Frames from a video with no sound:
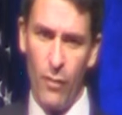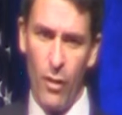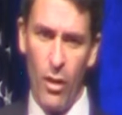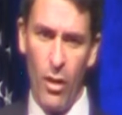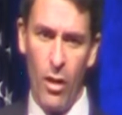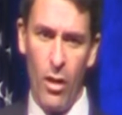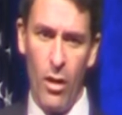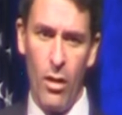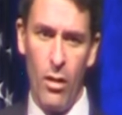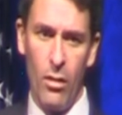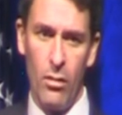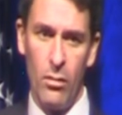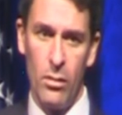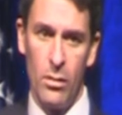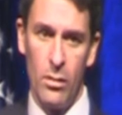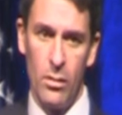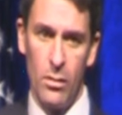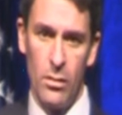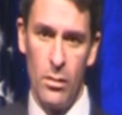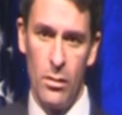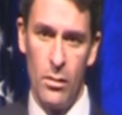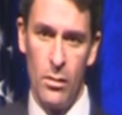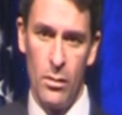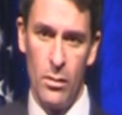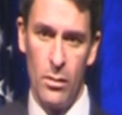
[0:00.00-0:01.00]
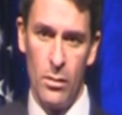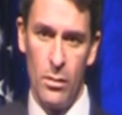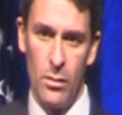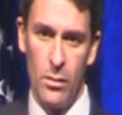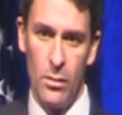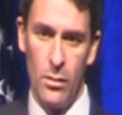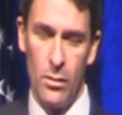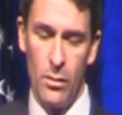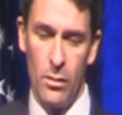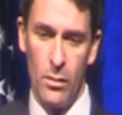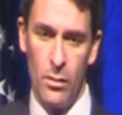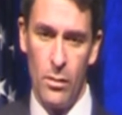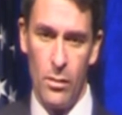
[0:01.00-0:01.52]
all,
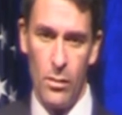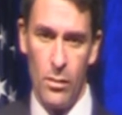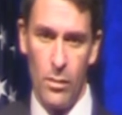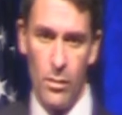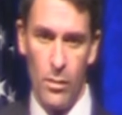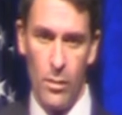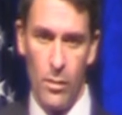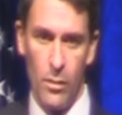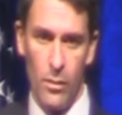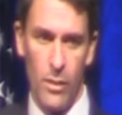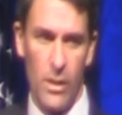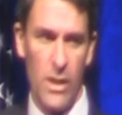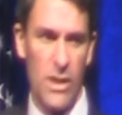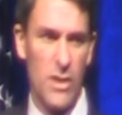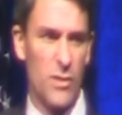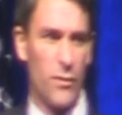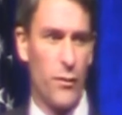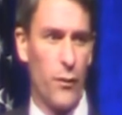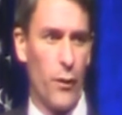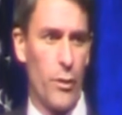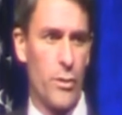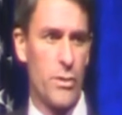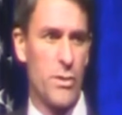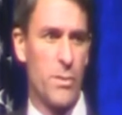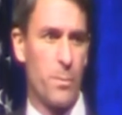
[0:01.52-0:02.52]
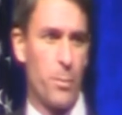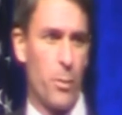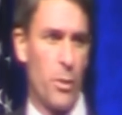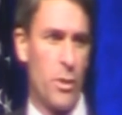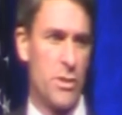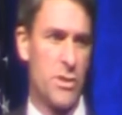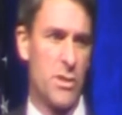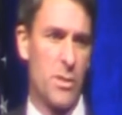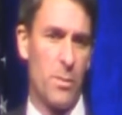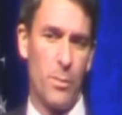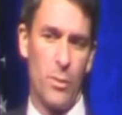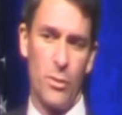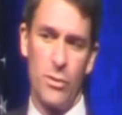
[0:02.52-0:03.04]
these first
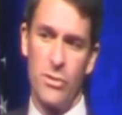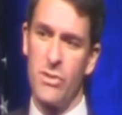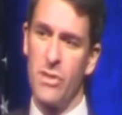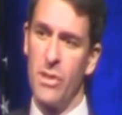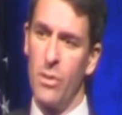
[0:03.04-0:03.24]
principles